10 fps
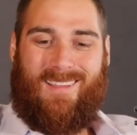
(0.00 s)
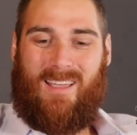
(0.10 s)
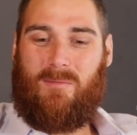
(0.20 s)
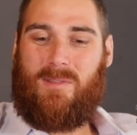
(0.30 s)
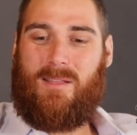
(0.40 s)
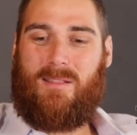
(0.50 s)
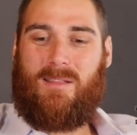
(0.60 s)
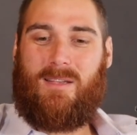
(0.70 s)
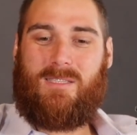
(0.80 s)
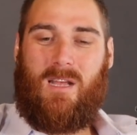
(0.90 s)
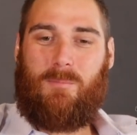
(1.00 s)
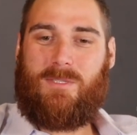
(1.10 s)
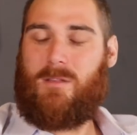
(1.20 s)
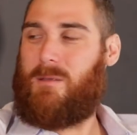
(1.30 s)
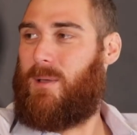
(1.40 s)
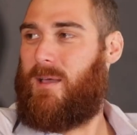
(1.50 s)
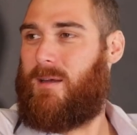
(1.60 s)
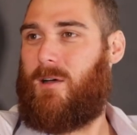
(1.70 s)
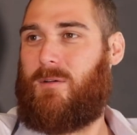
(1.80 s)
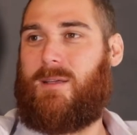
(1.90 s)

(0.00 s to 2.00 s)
and it's not particularly bad out.